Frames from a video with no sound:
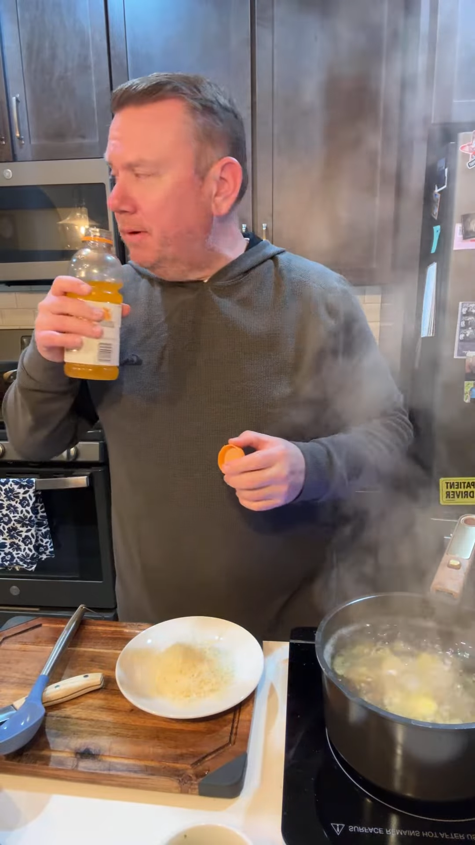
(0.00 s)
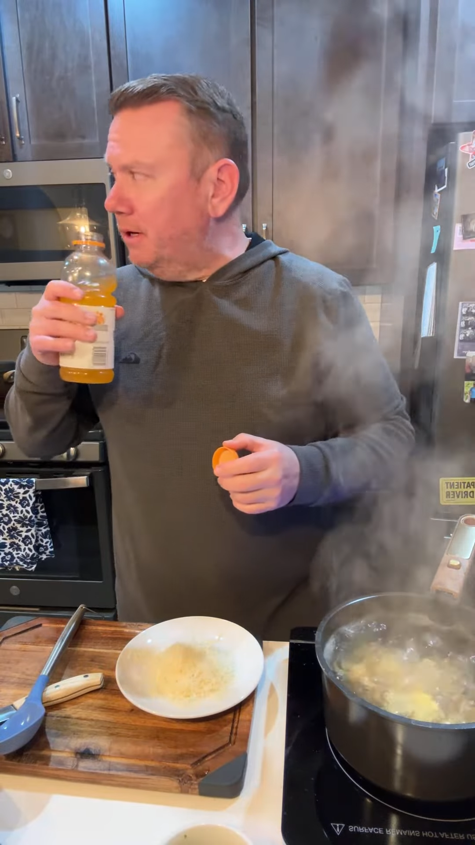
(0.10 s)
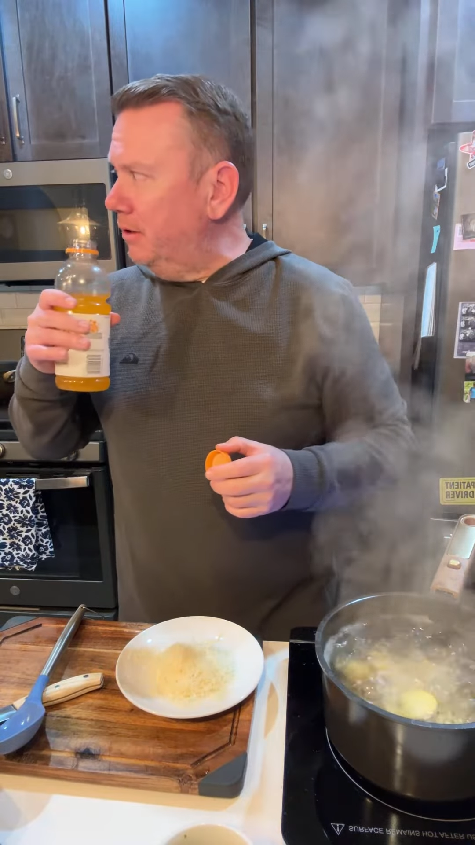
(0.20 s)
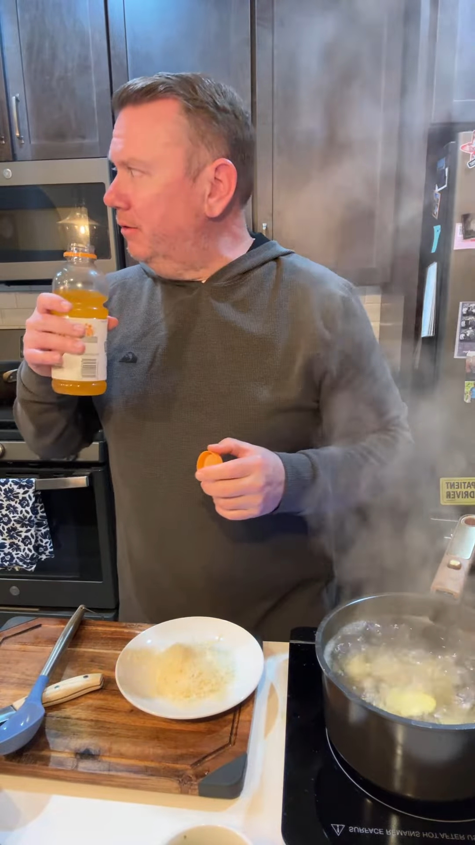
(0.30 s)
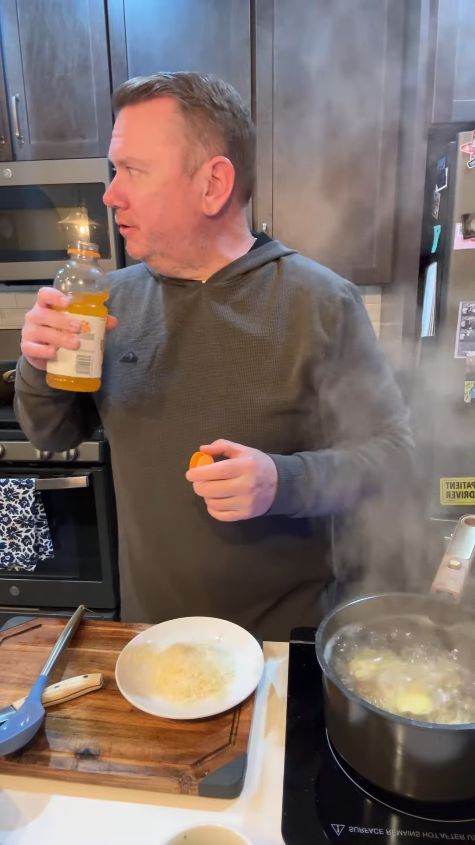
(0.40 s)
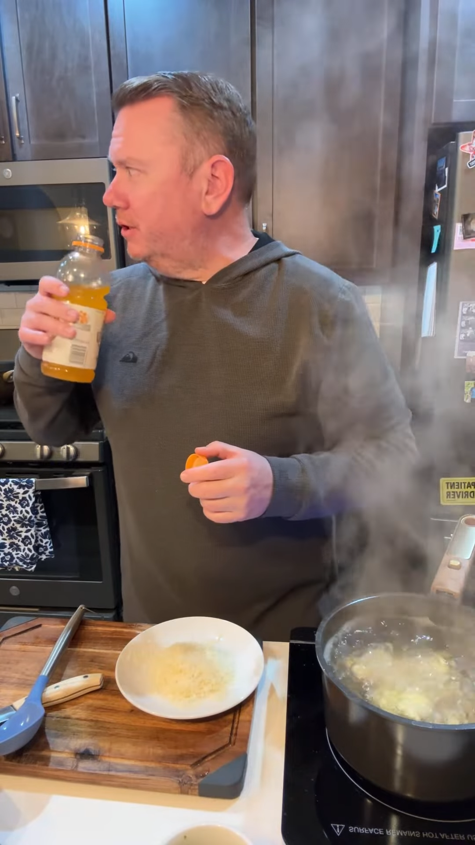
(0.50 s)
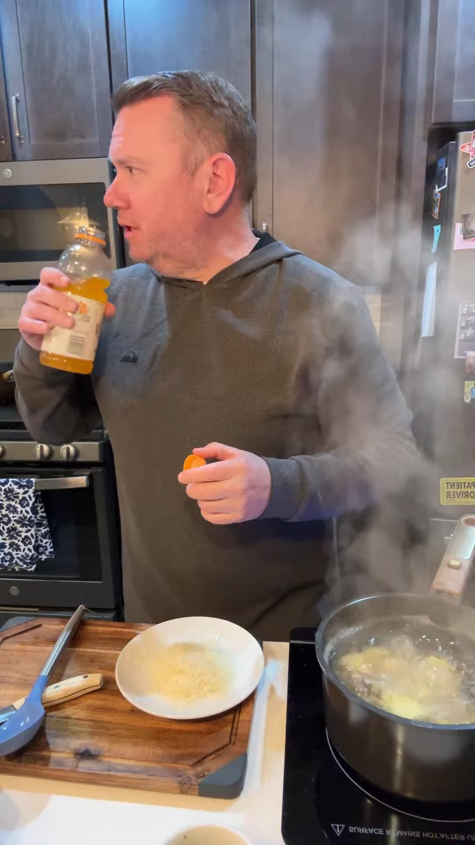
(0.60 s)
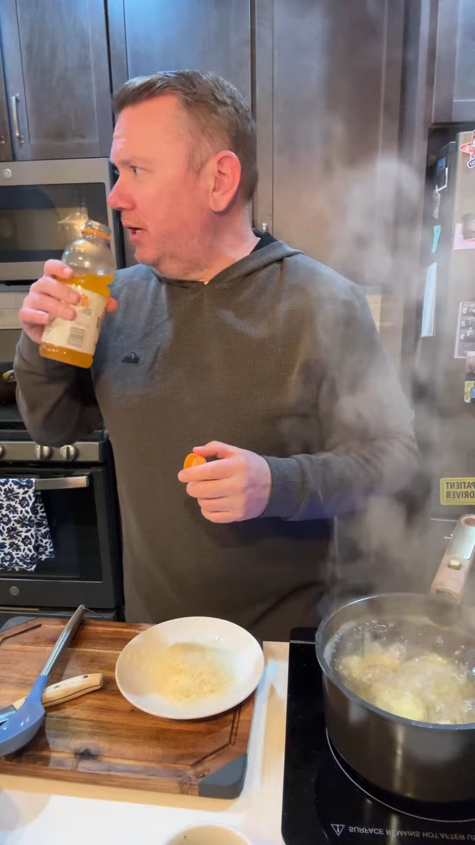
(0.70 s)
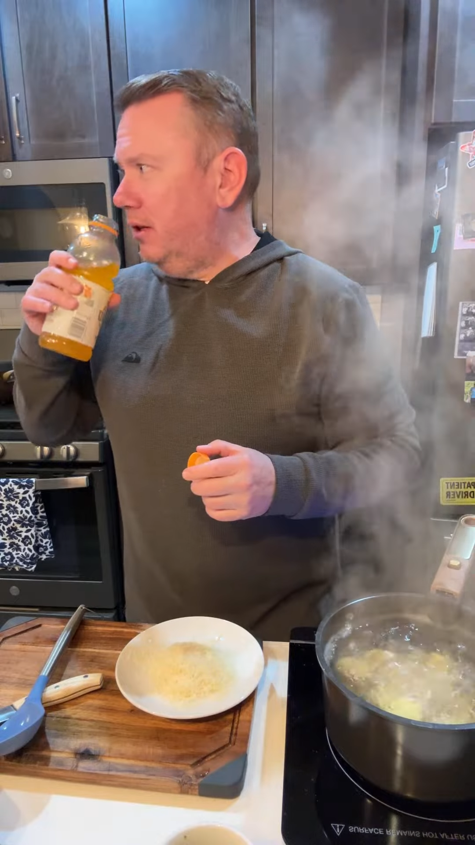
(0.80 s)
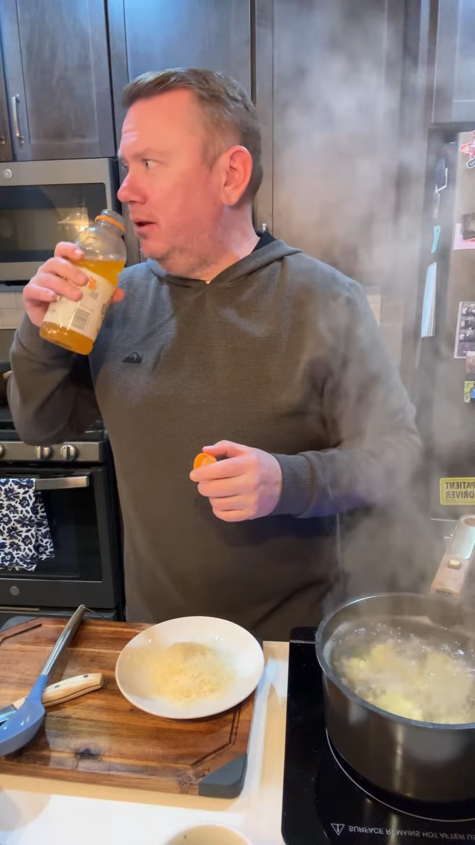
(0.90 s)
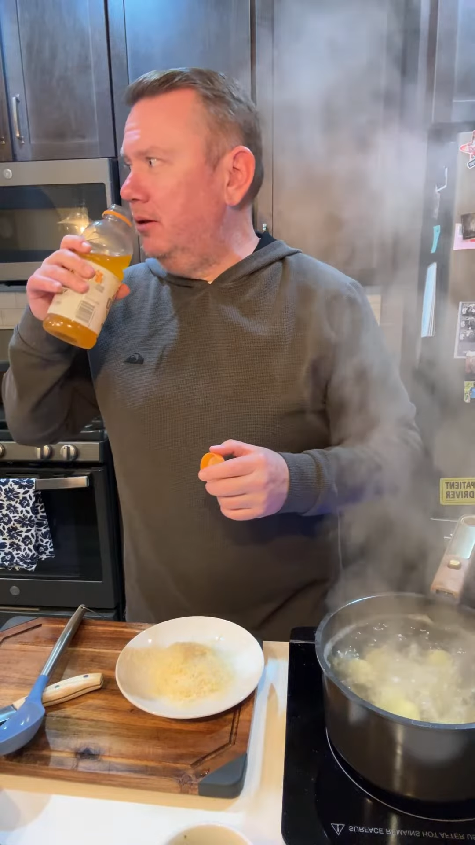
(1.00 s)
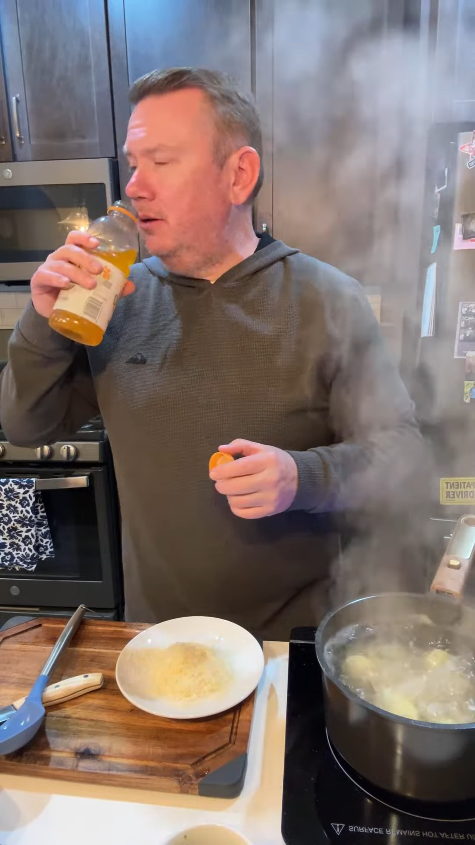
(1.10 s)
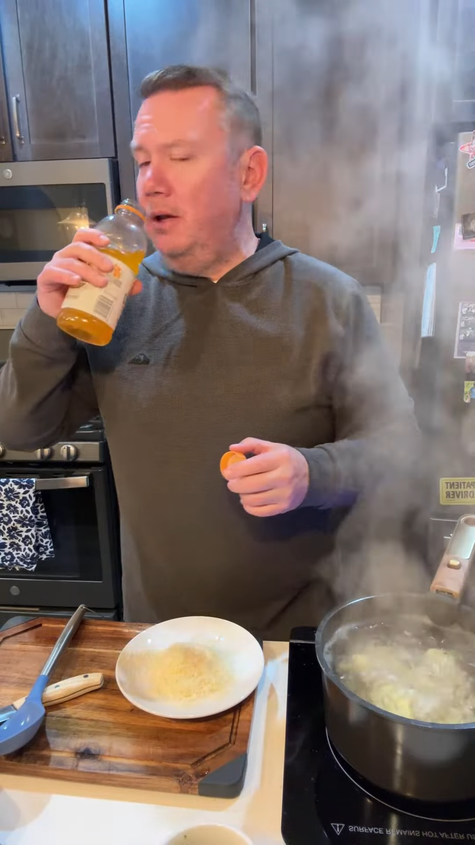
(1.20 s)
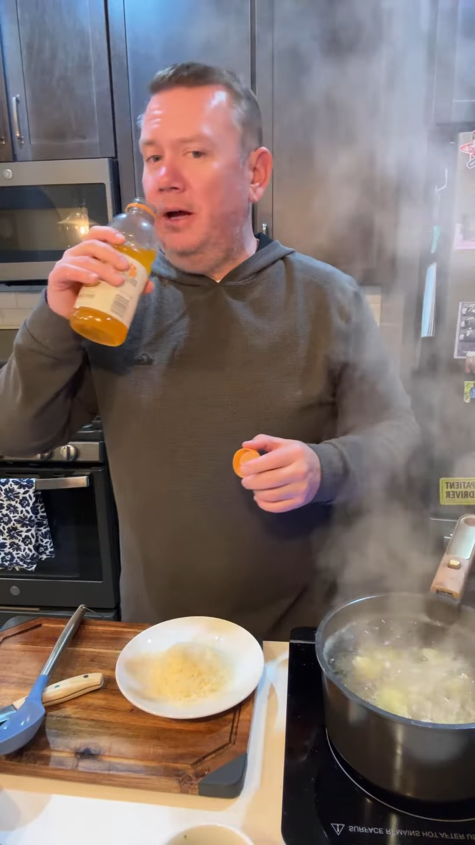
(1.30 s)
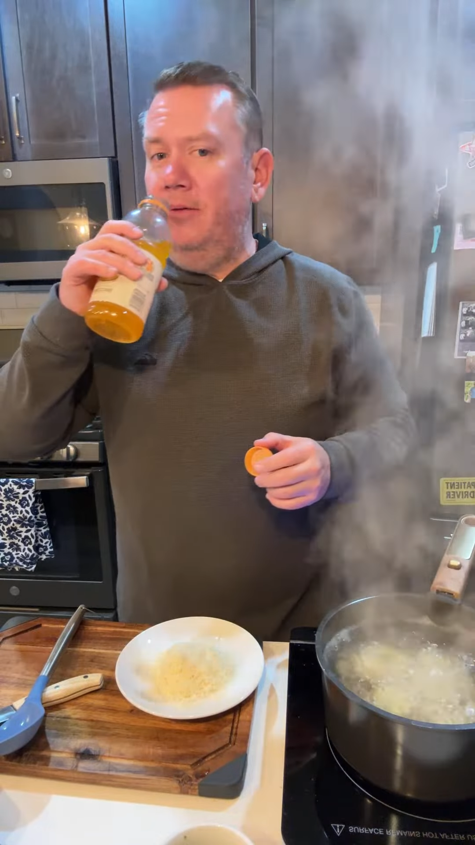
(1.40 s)
I don't know if she's liked the
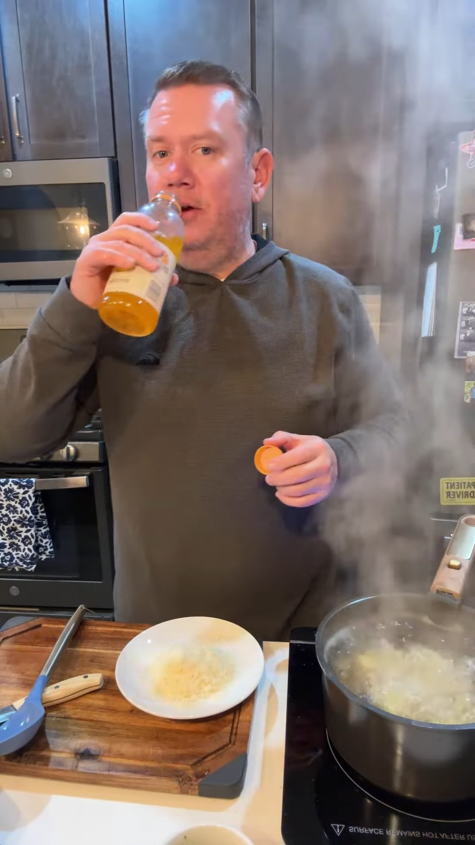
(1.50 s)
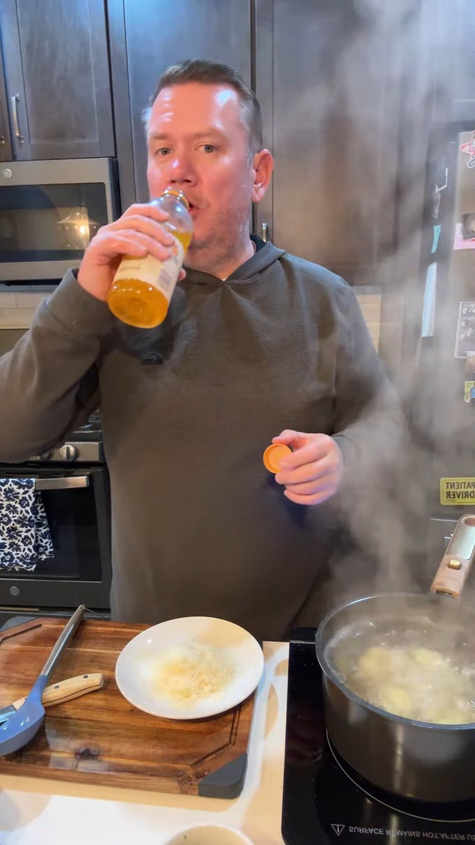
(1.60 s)
live.